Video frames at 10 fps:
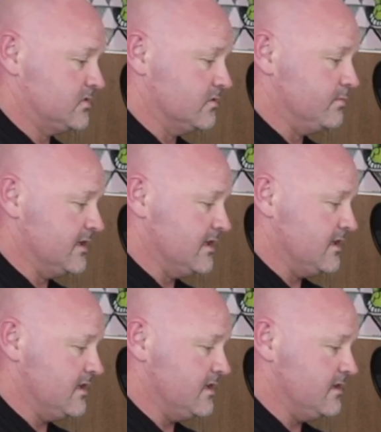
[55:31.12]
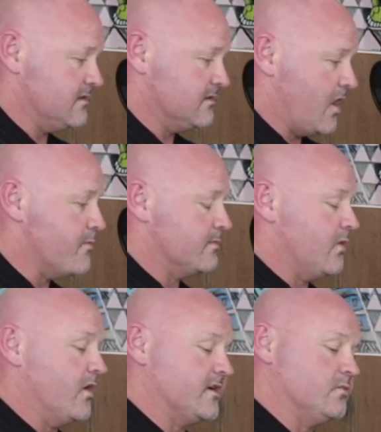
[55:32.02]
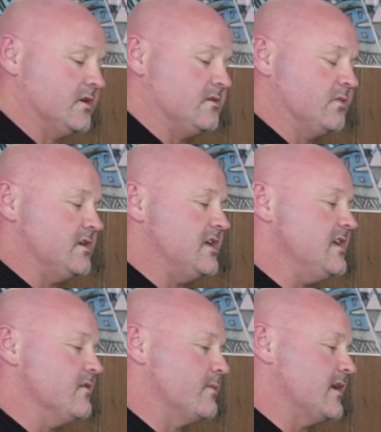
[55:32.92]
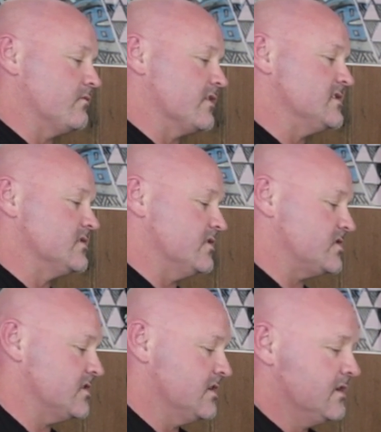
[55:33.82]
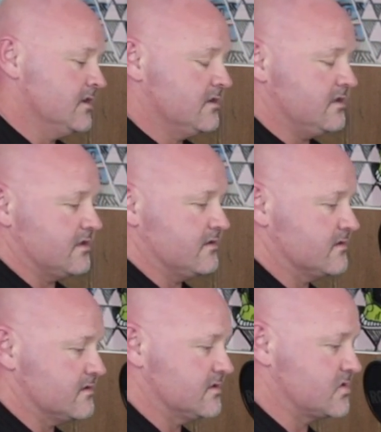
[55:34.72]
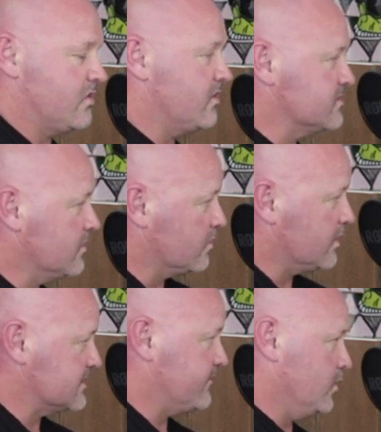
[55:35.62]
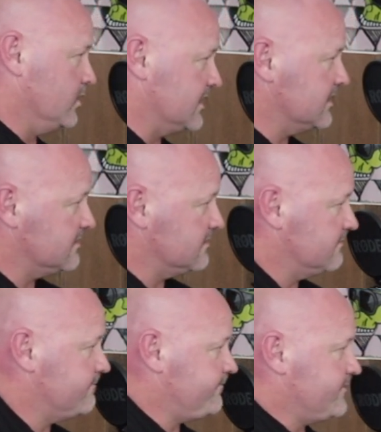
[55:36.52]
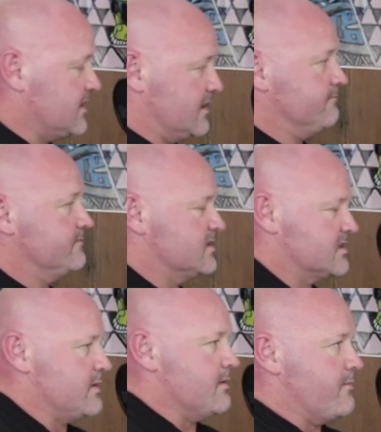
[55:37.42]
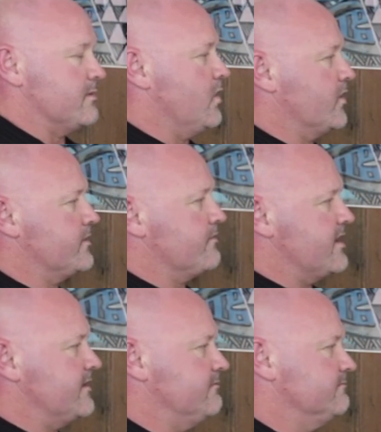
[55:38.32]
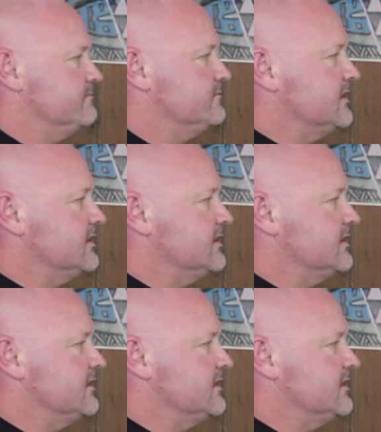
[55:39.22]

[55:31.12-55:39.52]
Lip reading: to be open-minded when you hear about research, the sky's not always falling, and just to be open-minded around it.